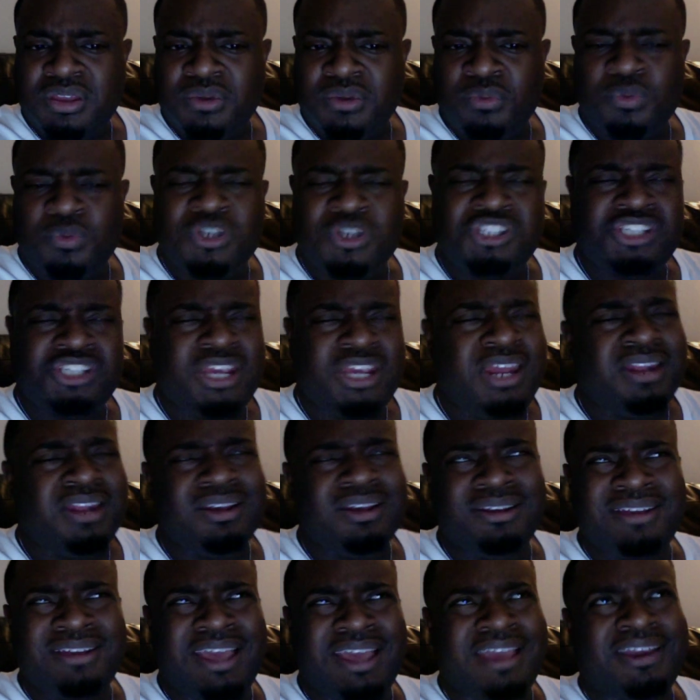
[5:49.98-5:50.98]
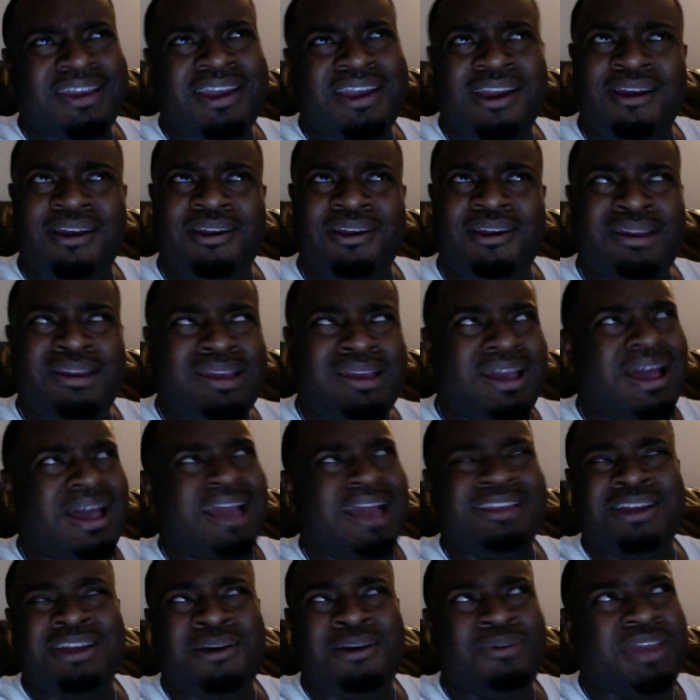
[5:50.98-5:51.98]
Rasheeda and Kirk. I
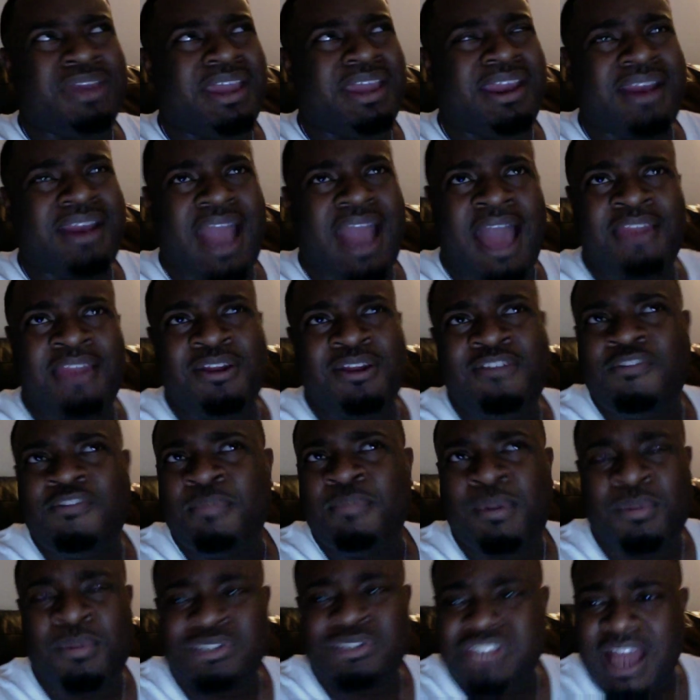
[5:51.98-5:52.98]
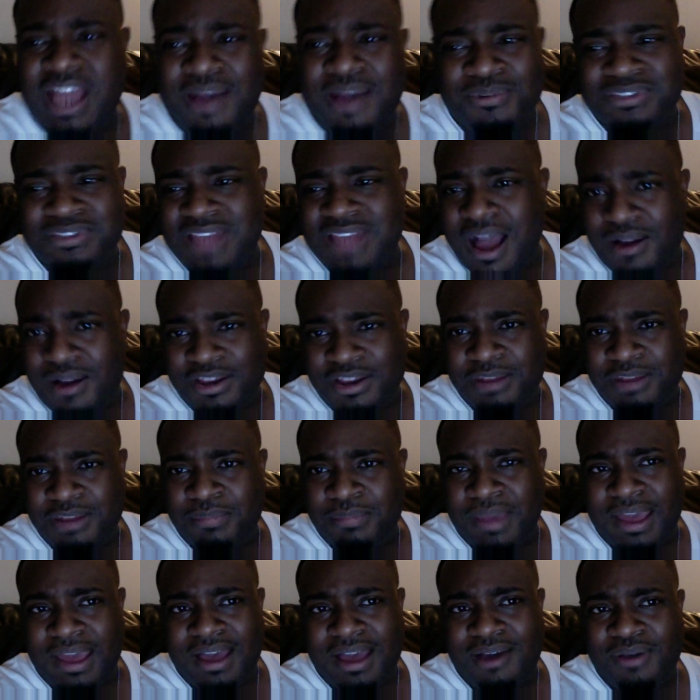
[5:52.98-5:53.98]
don't care. I don't even remember what y'all were talking
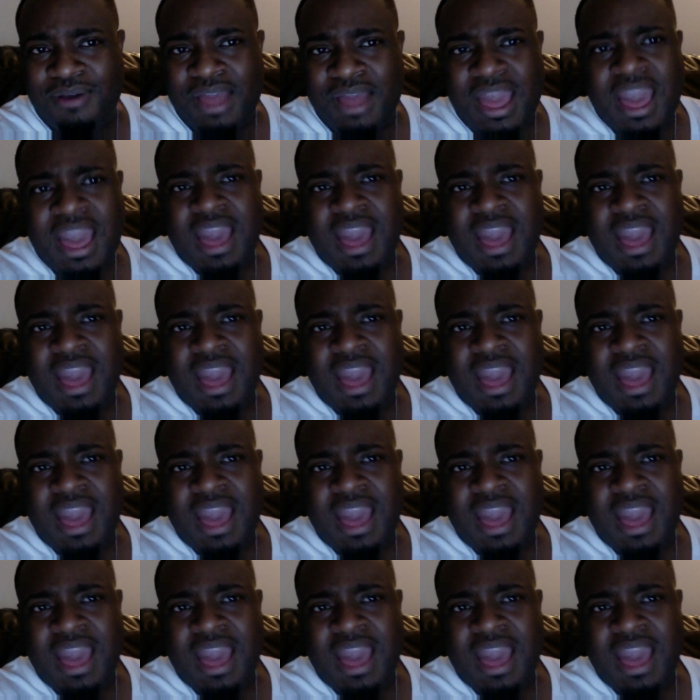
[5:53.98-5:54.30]
about.